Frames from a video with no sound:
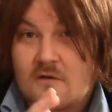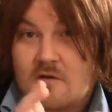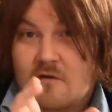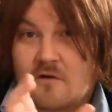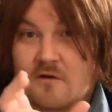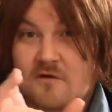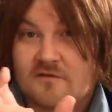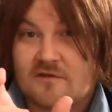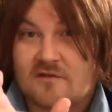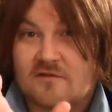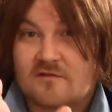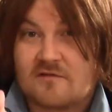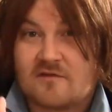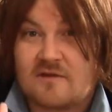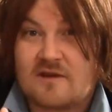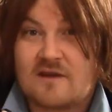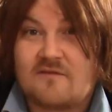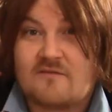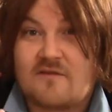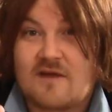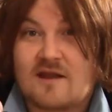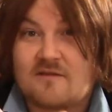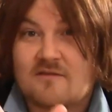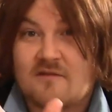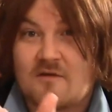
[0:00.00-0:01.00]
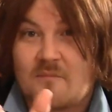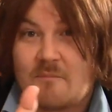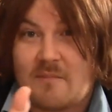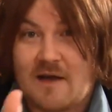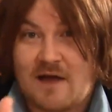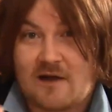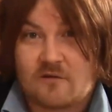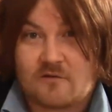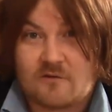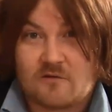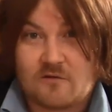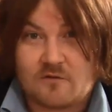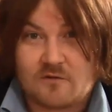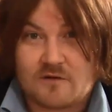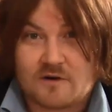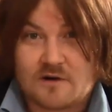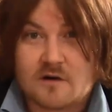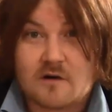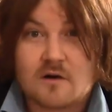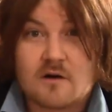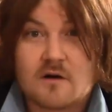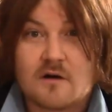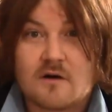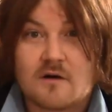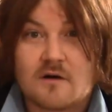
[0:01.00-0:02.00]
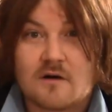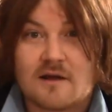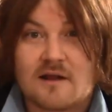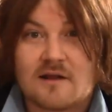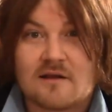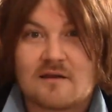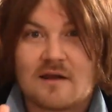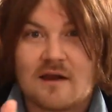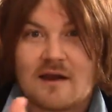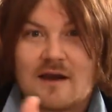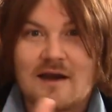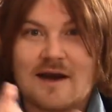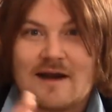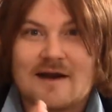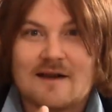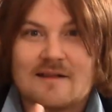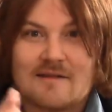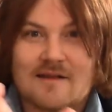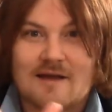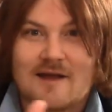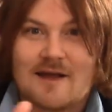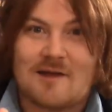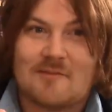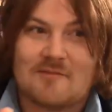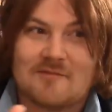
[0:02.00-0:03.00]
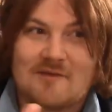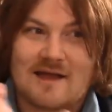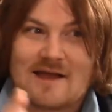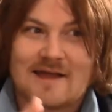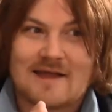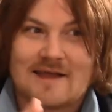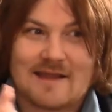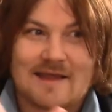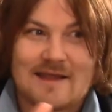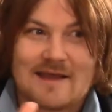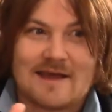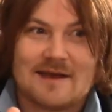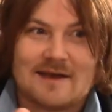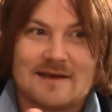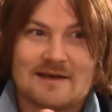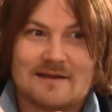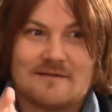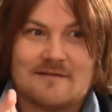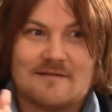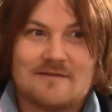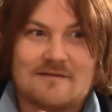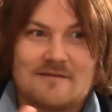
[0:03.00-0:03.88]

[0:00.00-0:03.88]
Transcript: or the scene that's about to occur. And a lot of times I get